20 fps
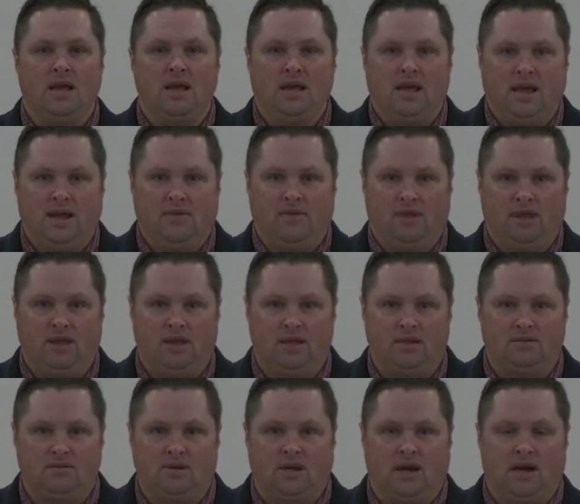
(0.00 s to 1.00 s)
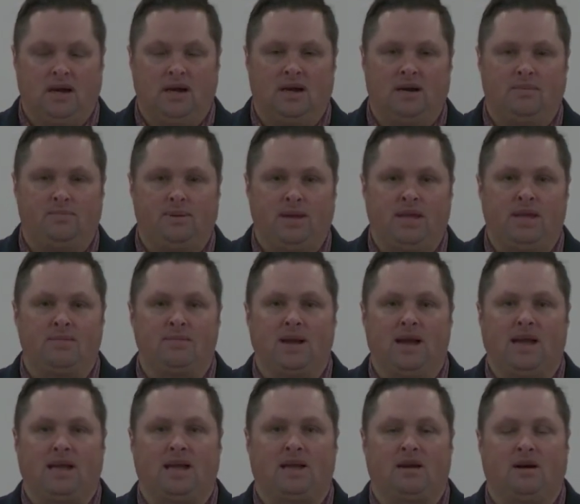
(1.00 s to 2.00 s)
and then uh,
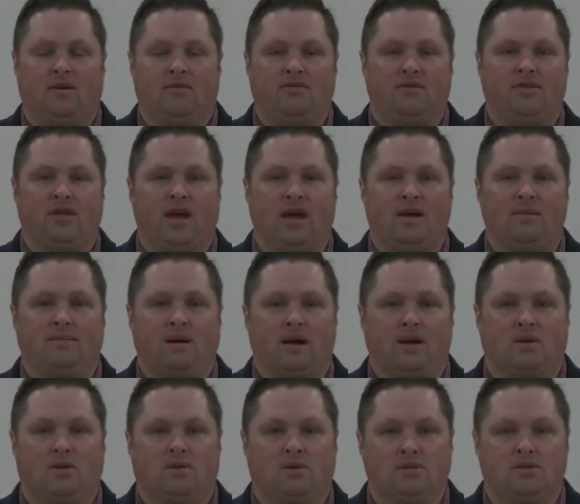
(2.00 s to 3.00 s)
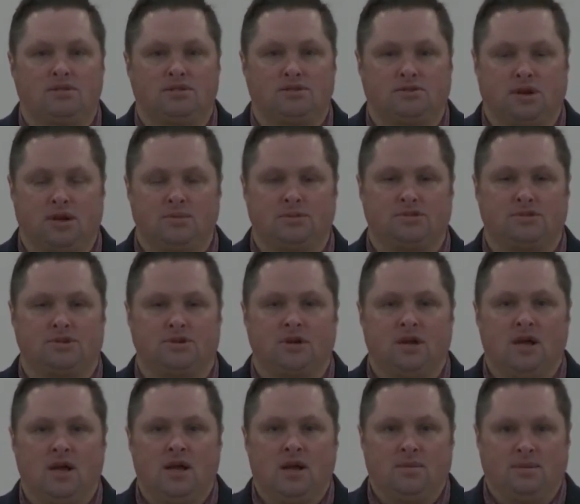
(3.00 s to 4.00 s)
piggybacking off of that by going to Scripture.
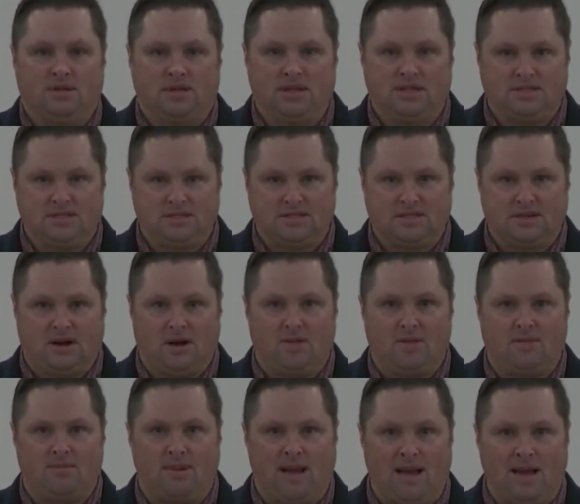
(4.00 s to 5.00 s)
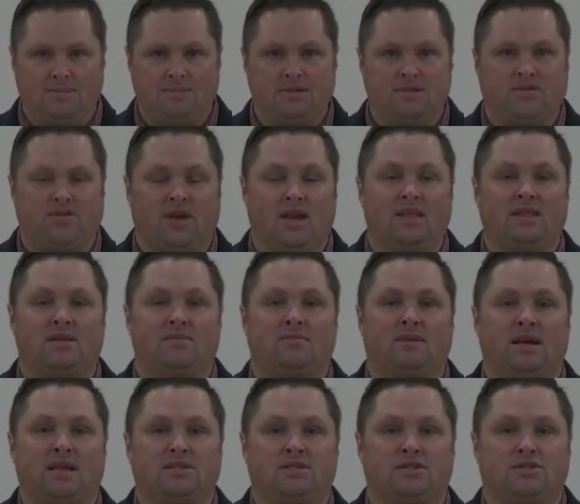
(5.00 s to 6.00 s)
But this is called the Baptist Faith and
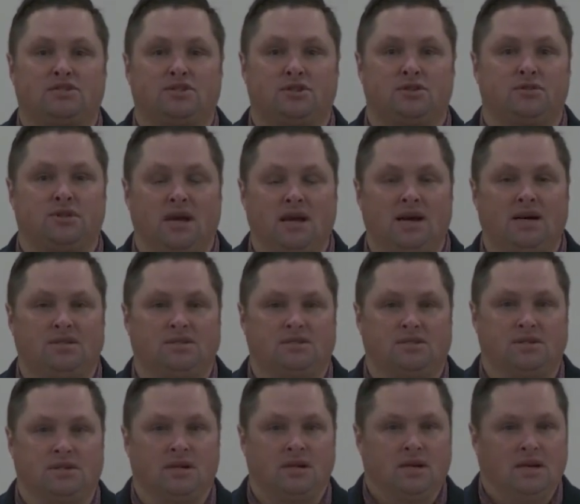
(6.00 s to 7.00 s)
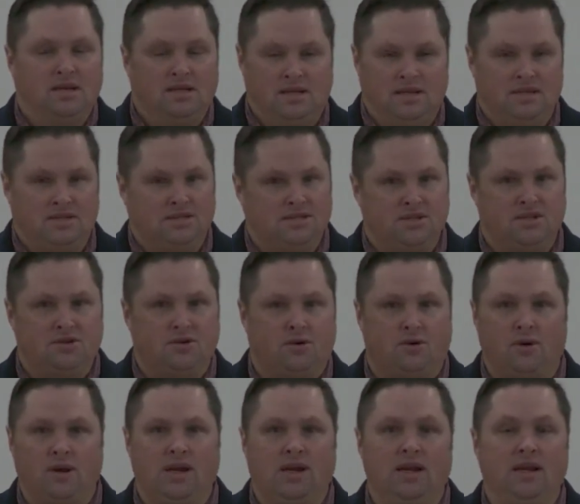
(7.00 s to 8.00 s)
Message 2000. This is a
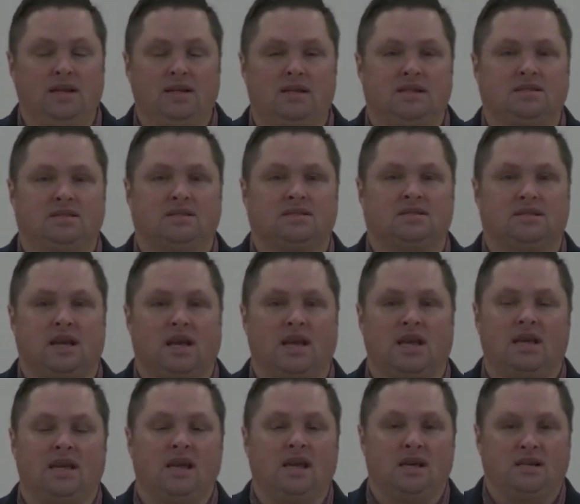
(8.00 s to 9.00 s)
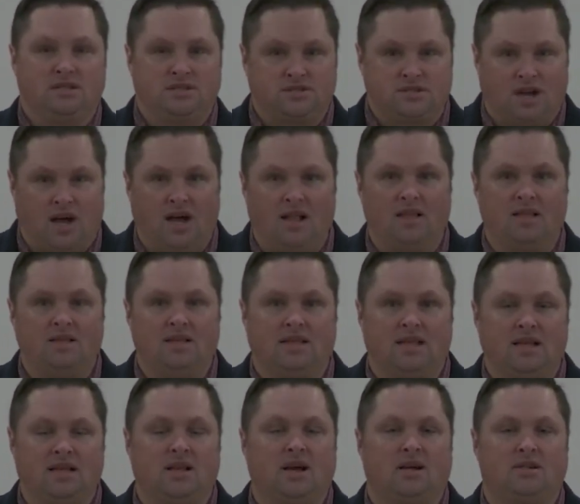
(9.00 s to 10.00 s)
creed, this is a solid
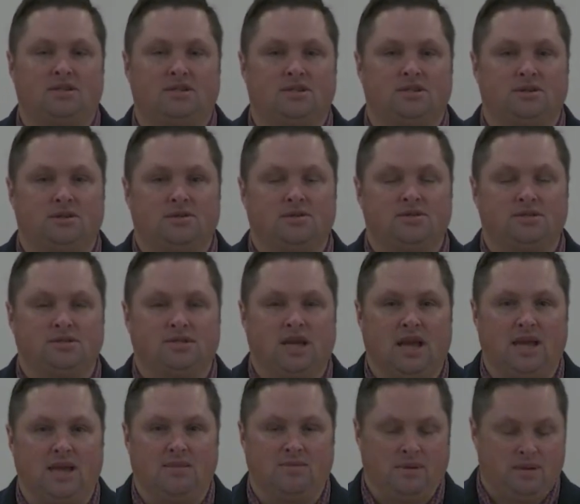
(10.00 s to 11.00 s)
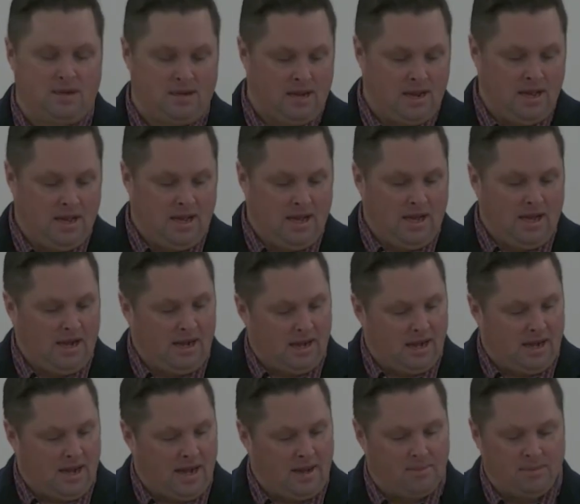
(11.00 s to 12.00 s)
theological statement,
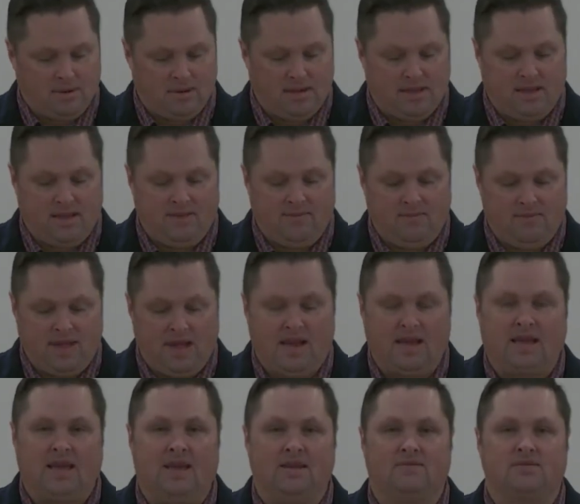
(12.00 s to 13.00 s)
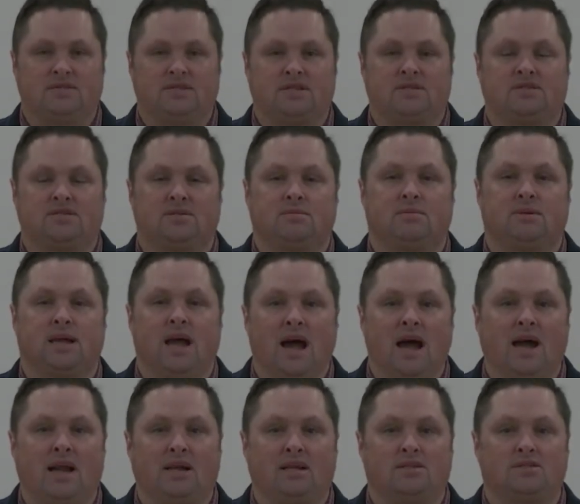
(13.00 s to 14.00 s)
uh, I believe, that gives us some
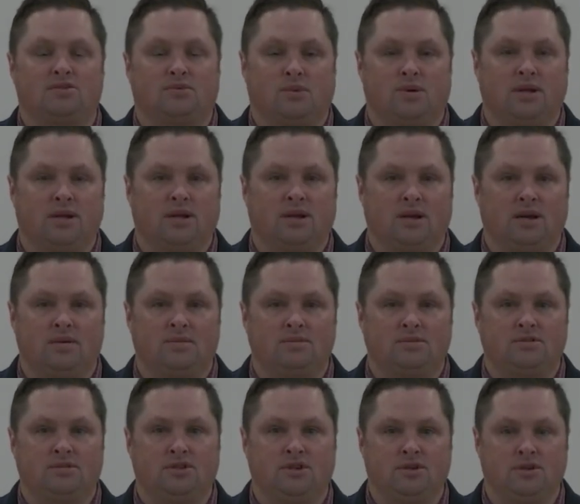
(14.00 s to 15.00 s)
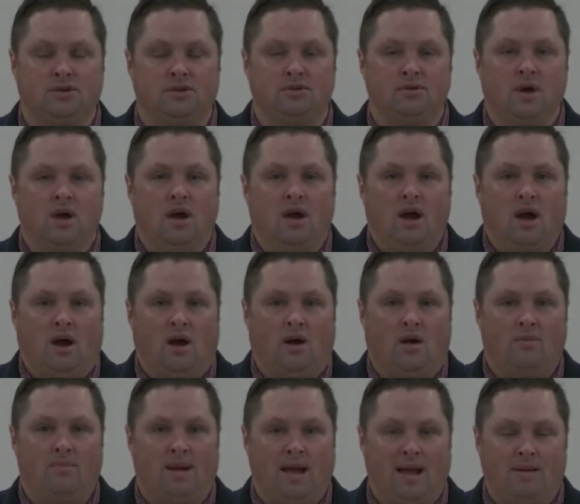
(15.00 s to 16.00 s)
guidance when it comes to our
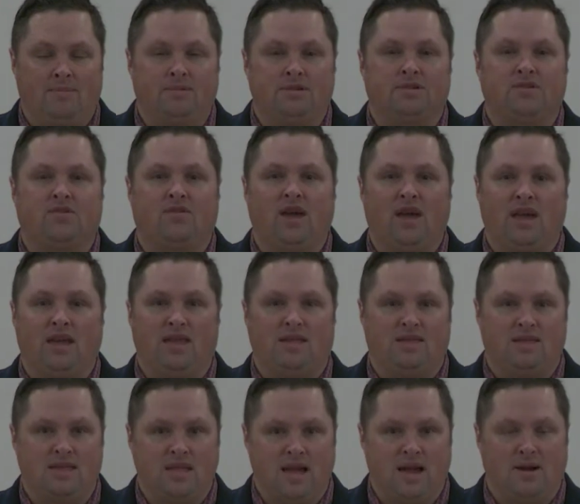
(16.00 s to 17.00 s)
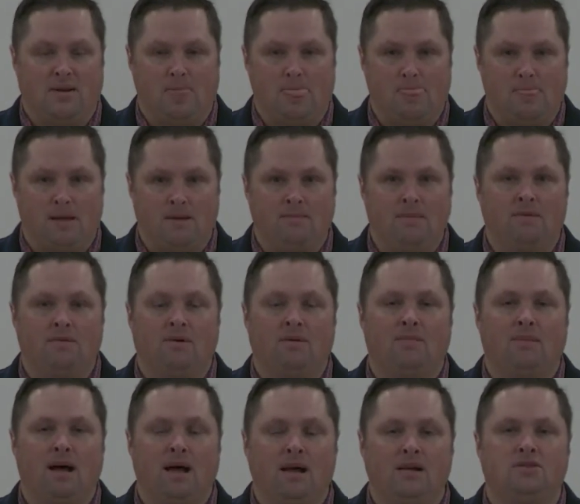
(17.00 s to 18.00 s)
Baptist faith. Now, let me
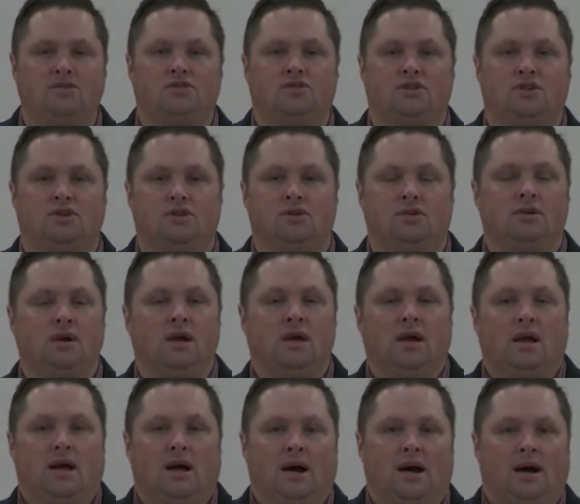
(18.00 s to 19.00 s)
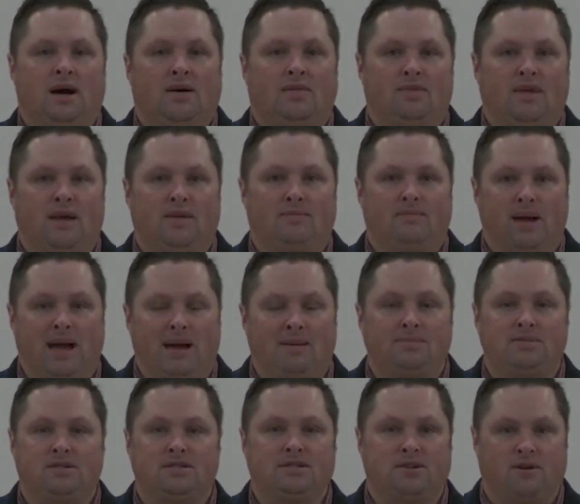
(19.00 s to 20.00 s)
remind you uh, that
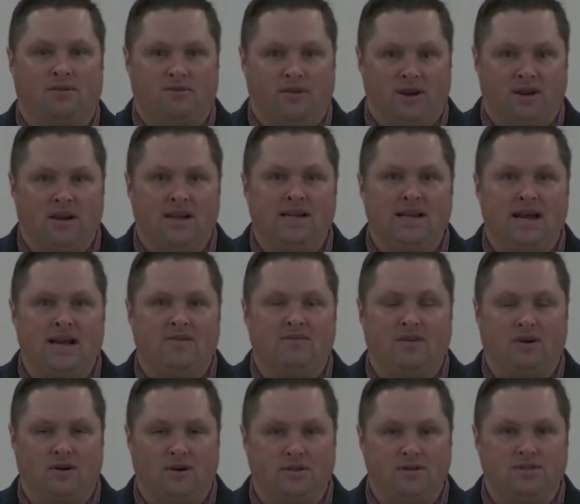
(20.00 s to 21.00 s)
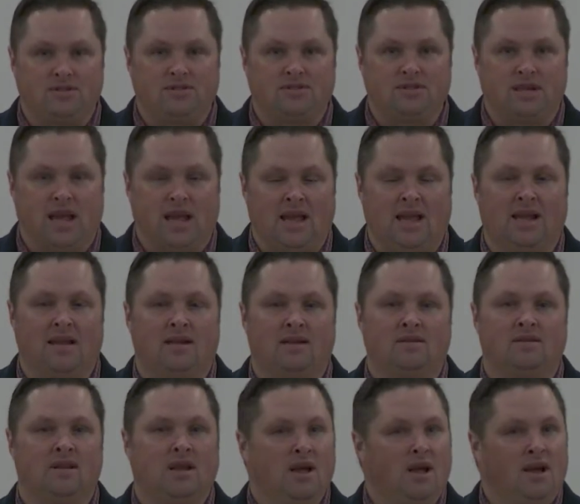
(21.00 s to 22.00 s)
Baptists are very diverse
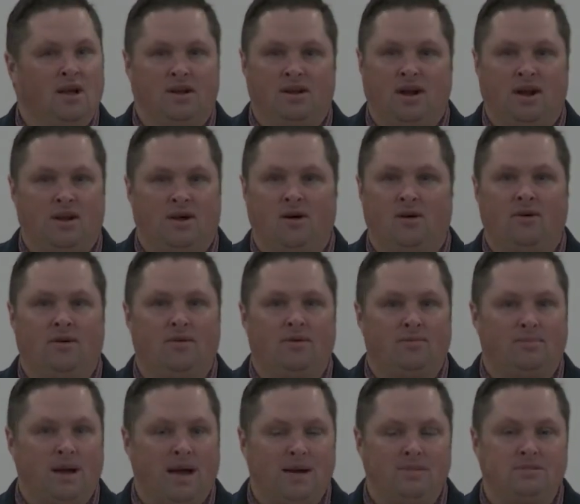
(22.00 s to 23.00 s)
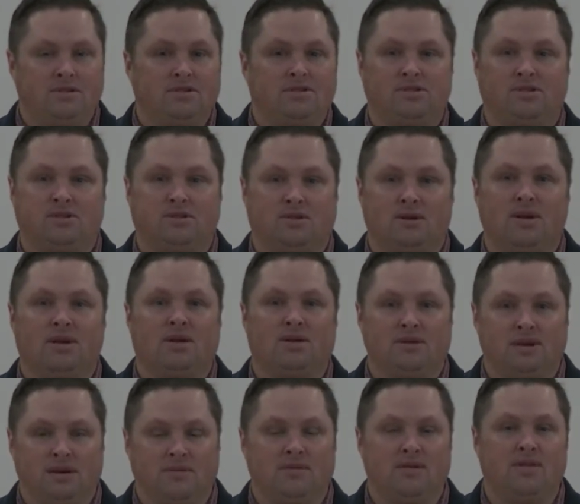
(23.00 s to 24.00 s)
and not all Baptists agree on
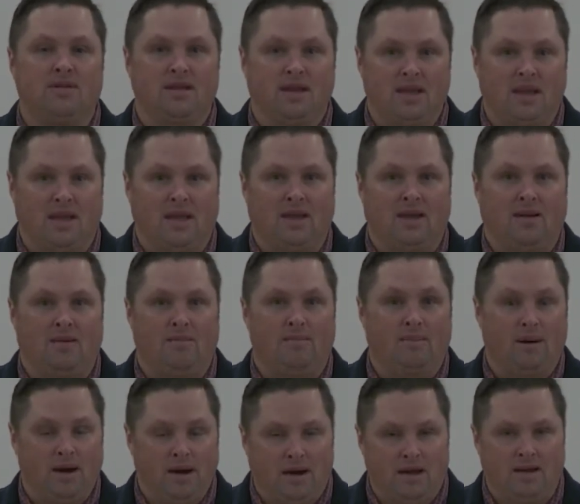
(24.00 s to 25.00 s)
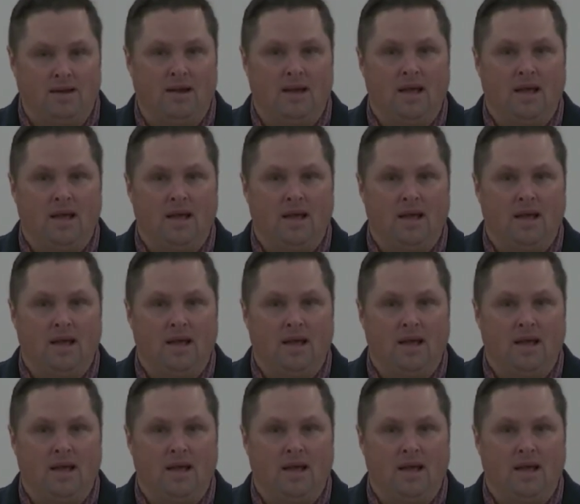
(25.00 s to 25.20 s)
everything, but